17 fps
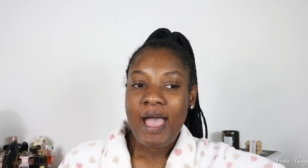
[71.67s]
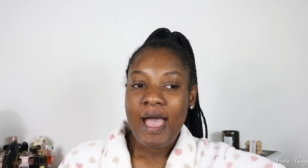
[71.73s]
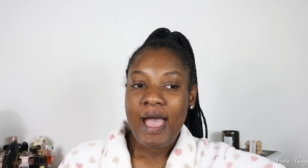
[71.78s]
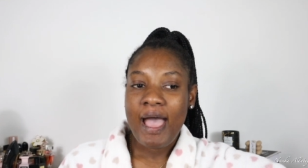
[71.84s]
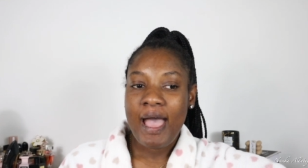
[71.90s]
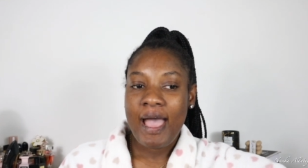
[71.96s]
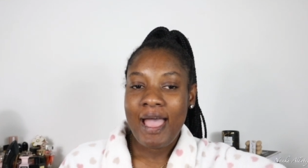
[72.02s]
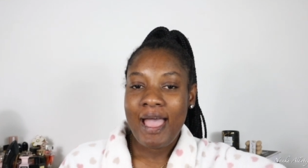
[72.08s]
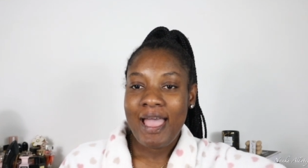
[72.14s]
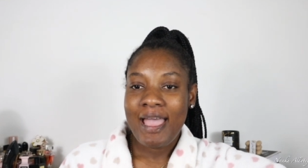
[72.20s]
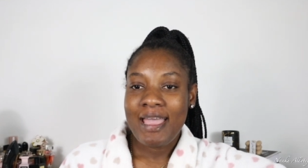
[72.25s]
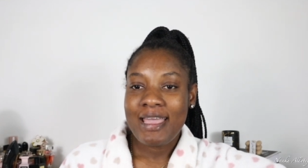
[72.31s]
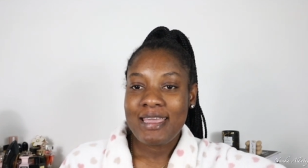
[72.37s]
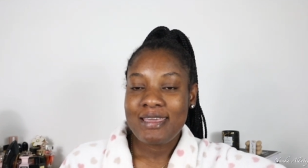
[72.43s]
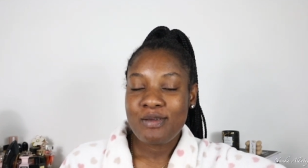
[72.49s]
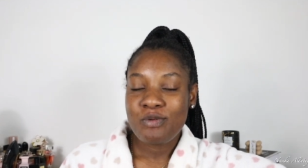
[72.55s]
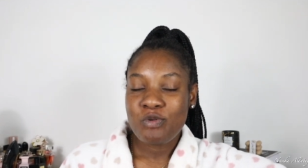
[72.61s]

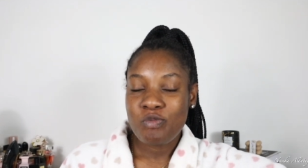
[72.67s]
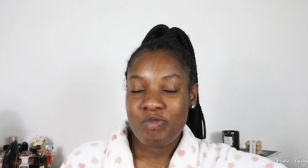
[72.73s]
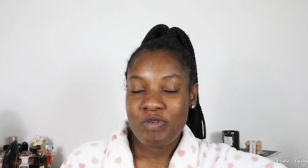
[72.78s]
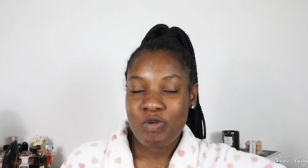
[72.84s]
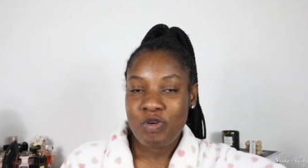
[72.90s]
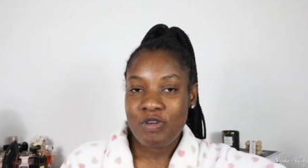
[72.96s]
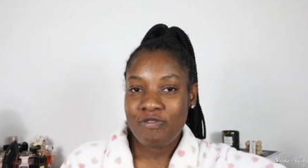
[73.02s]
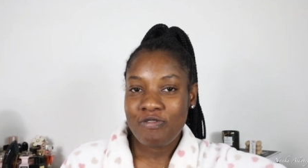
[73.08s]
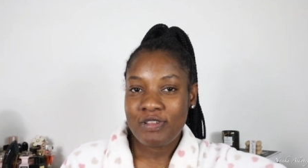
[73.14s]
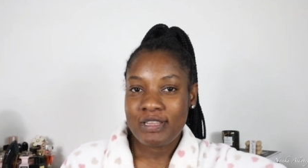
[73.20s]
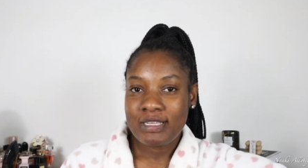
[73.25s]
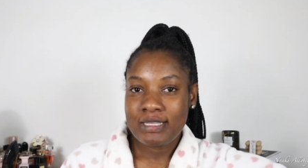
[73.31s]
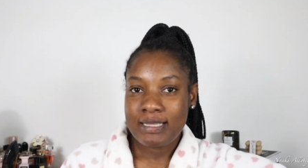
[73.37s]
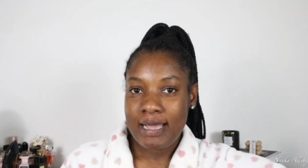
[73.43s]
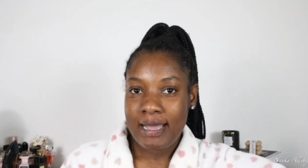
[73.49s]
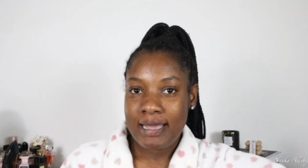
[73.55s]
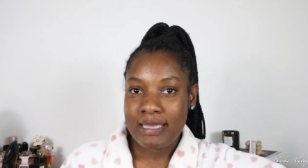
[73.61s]
I will be going for the
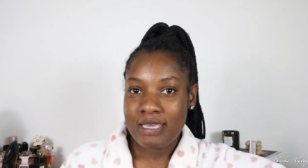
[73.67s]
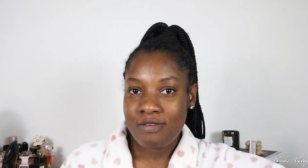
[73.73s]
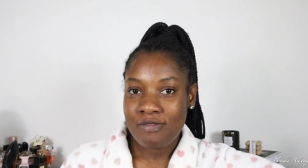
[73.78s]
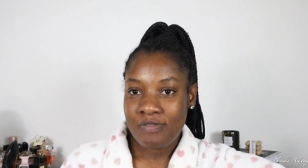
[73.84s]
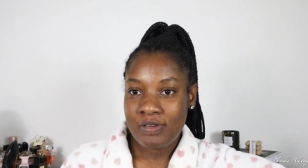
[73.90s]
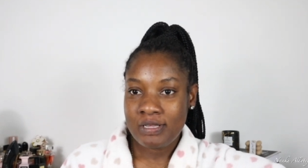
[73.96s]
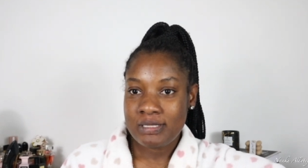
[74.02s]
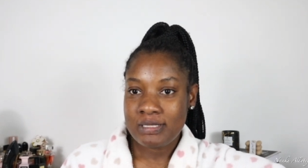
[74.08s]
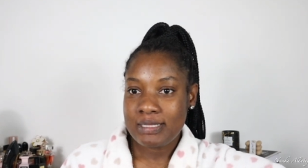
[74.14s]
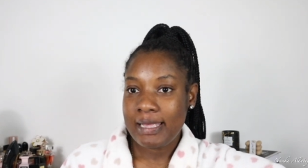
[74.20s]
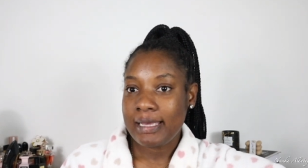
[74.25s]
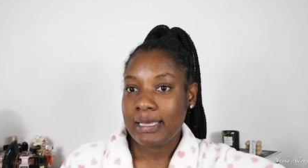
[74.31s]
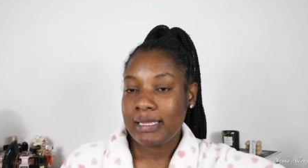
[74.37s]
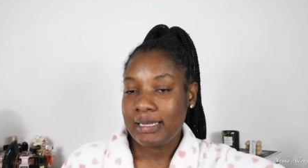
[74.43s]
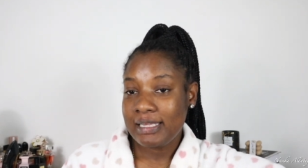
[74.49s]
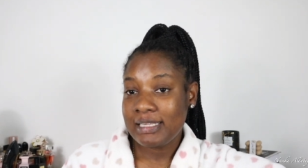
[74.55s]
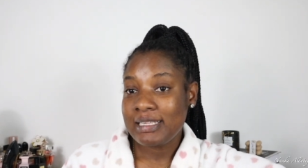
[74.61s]
TAAG event
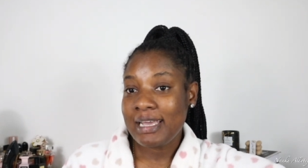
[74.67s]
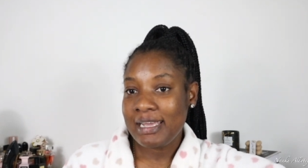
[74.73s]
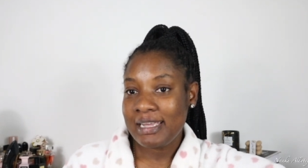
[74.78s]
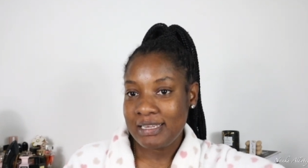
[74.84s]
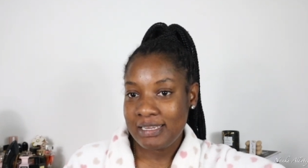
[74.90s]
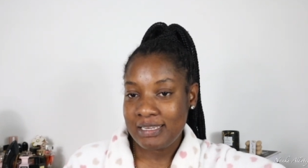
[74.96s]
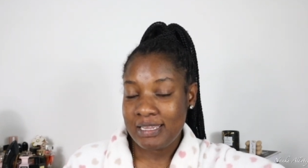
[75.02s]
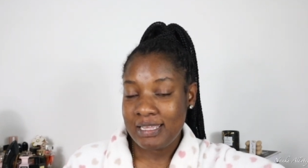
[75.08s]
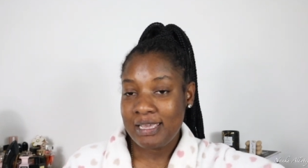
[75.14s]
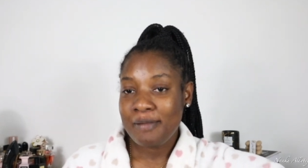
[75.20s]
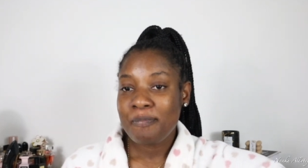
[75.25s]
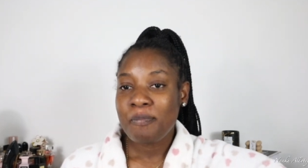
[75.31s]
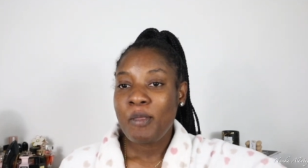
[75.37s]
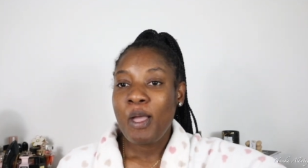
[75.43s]
like later in the day.